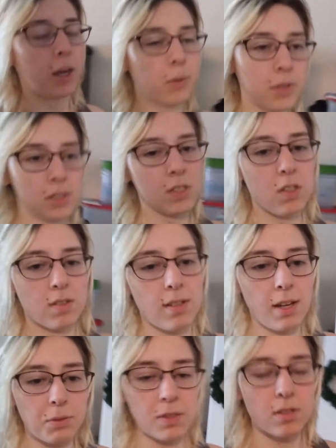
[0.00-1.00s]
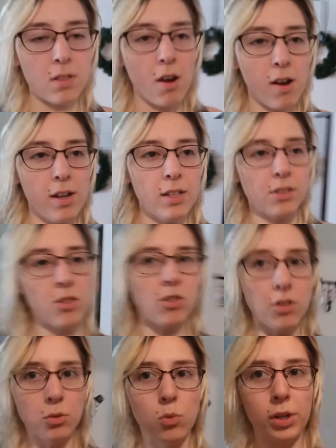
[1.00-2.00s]
I was taught
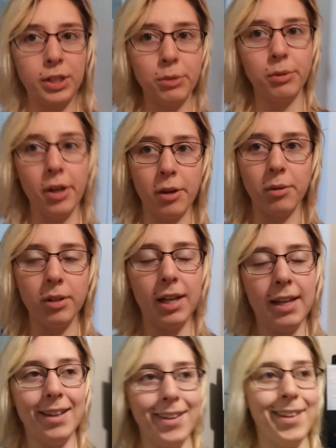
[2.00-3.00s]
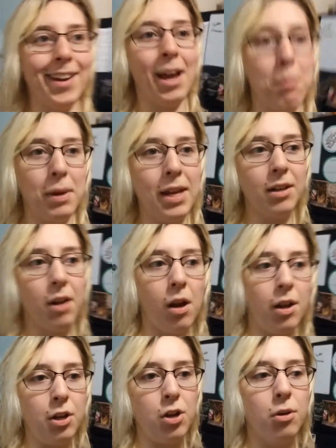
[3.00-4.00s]
do what you know, and I may
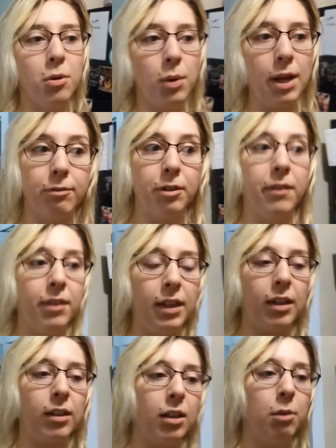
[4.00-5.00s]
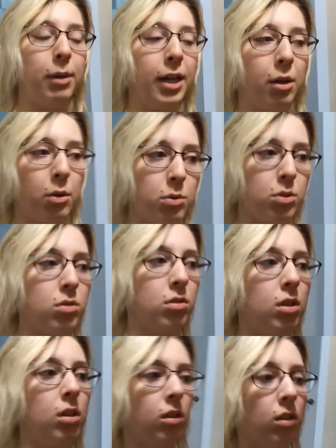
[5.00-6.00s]
not know everything about
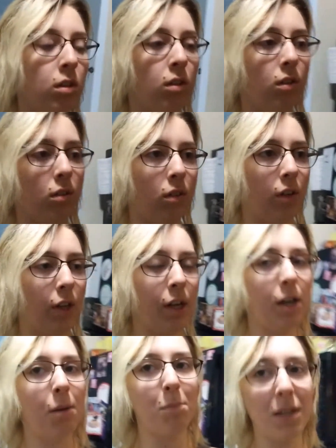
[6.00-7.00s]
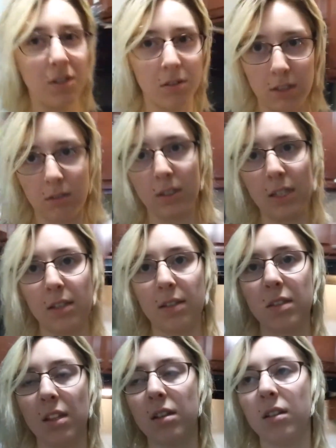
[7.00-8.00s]
mental
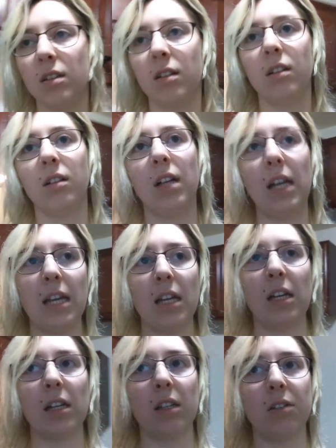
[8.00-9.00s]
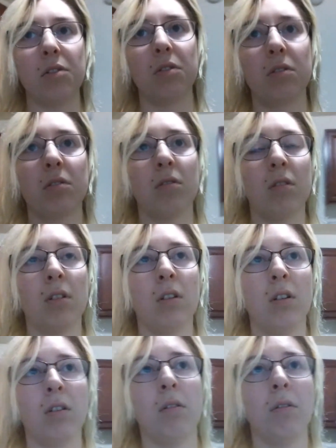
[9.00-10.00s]
illness and
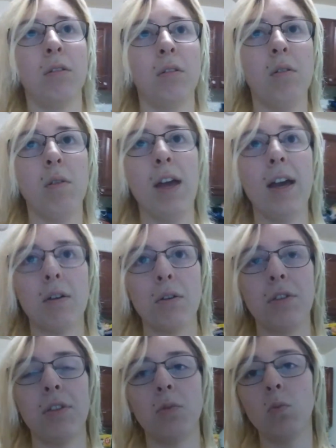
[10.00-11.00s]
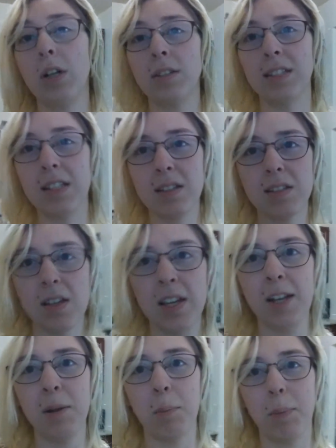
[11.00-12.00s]
health and wellness,
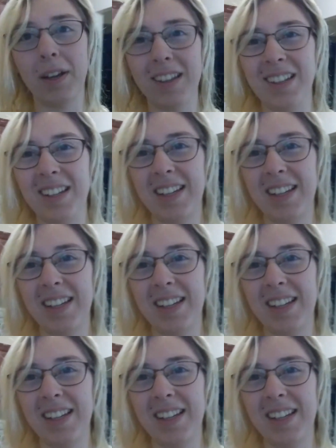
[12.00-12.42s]
but